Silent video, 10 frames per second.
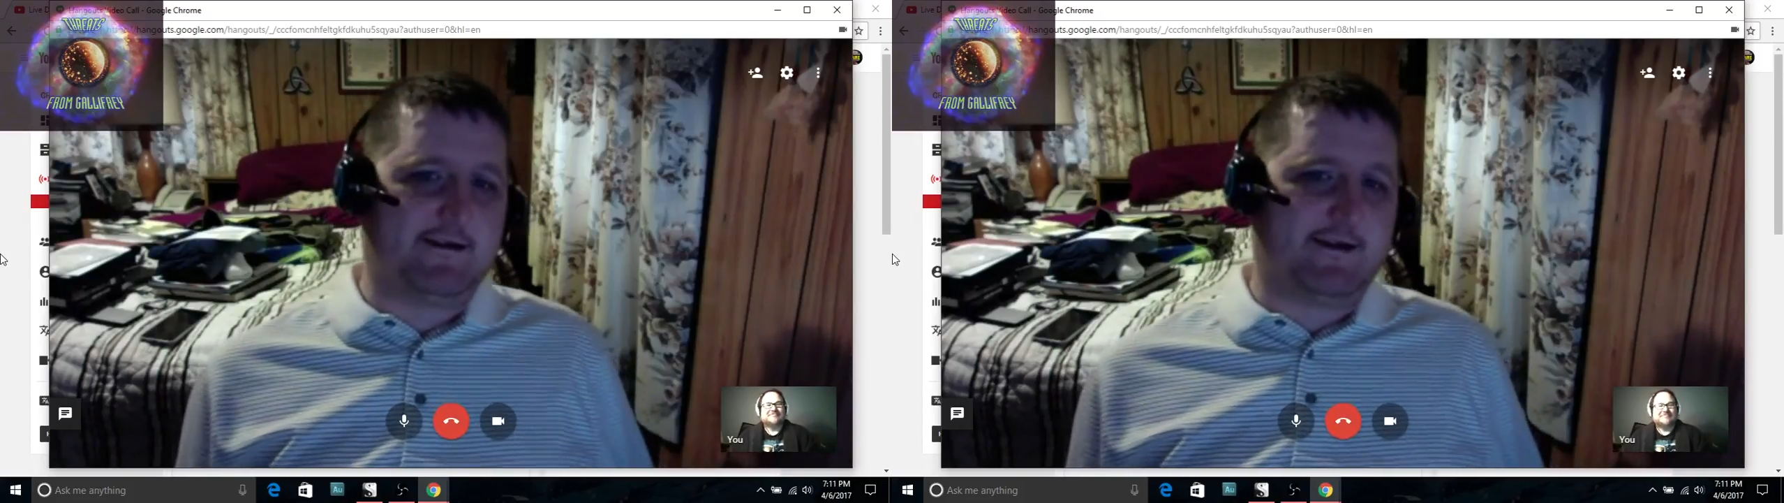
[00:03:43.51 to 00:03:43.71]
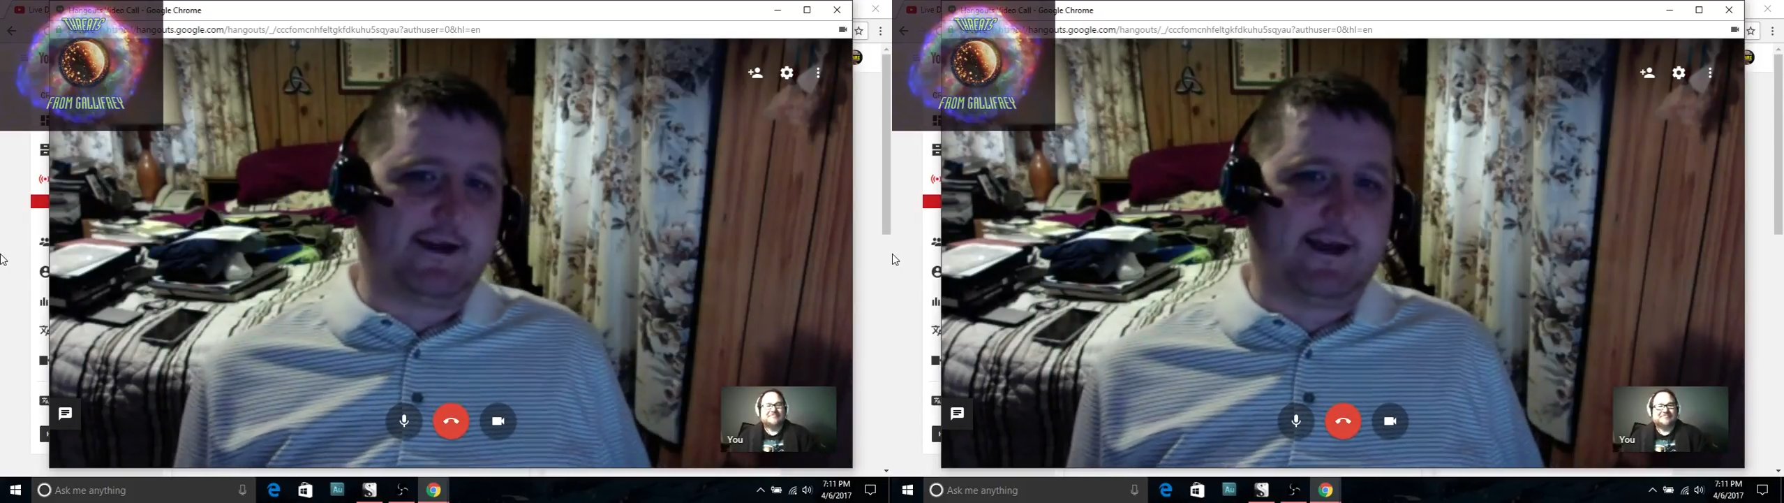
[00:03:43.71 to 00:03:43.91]

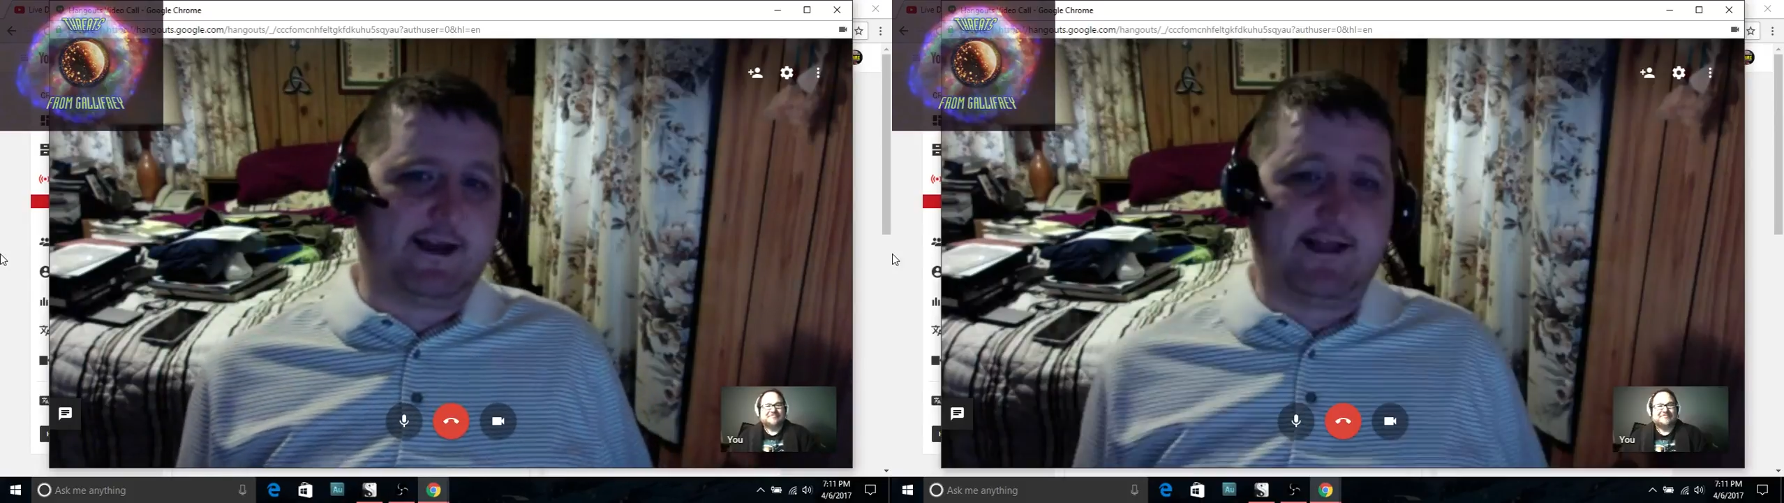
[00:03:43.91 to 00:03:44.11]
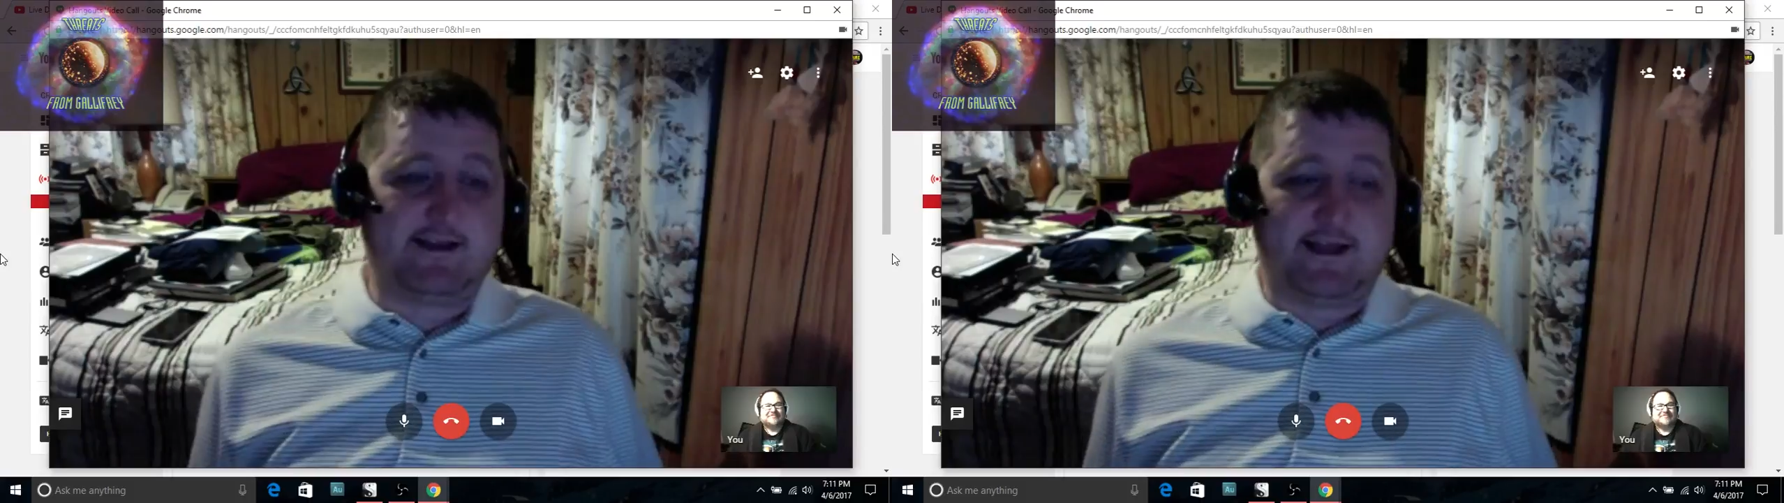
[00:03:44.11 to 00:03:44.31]
and
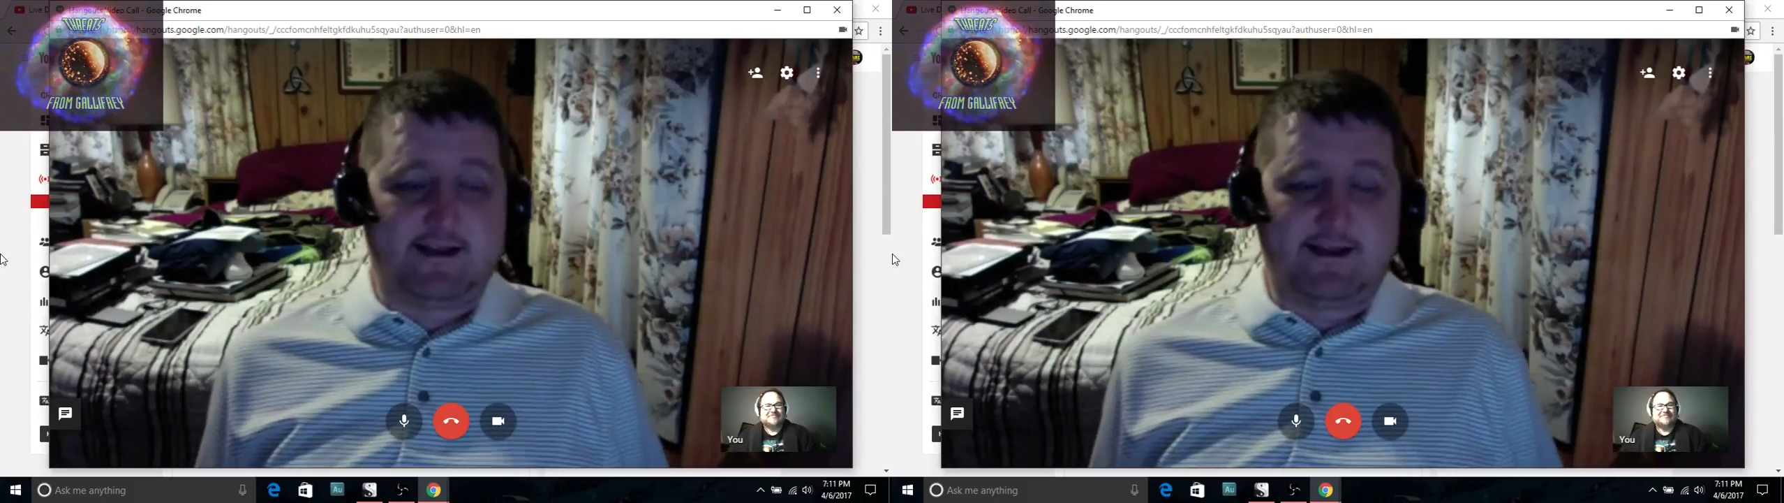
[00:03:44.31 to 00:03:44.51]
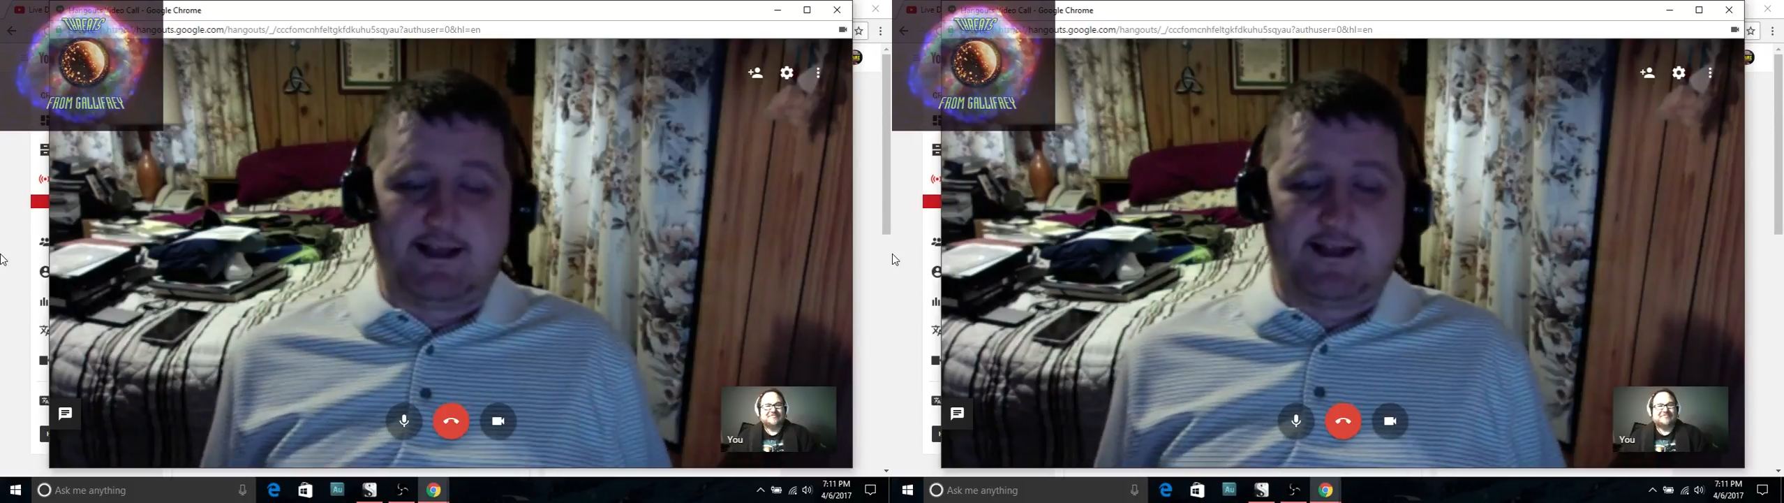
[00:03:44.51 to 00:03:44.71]
that's it.
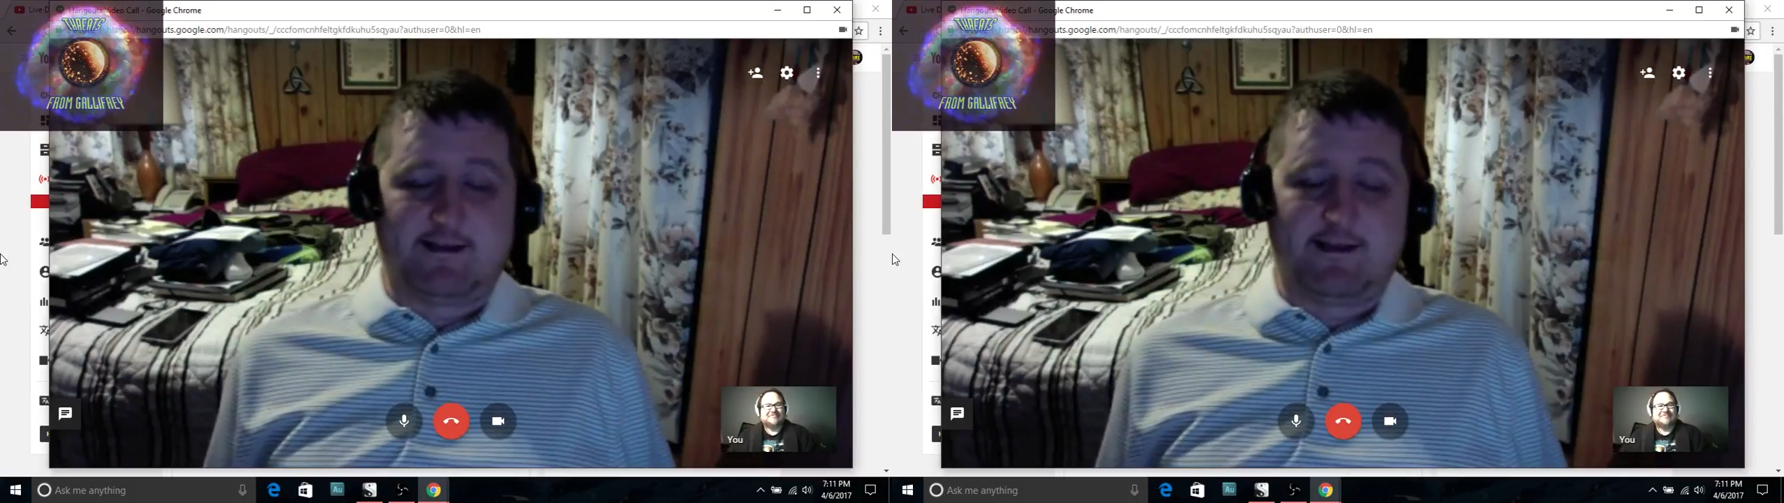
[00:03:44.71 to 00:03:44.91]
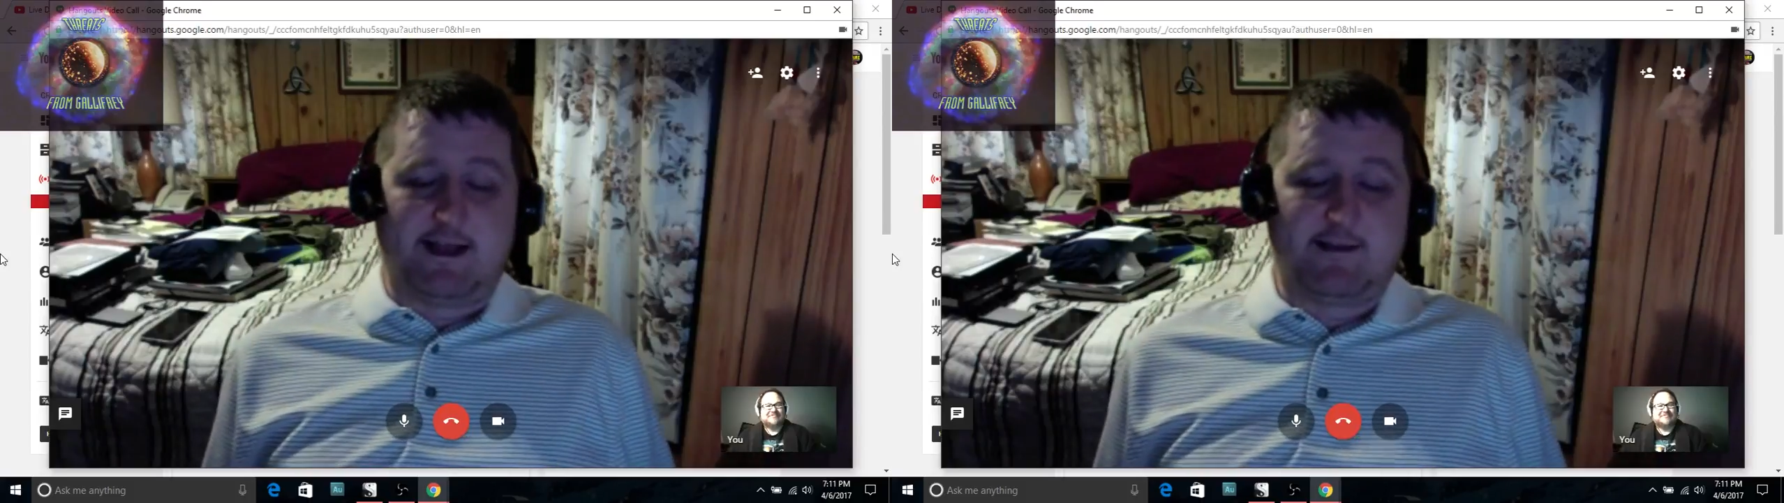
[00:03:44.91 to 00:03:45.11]
That's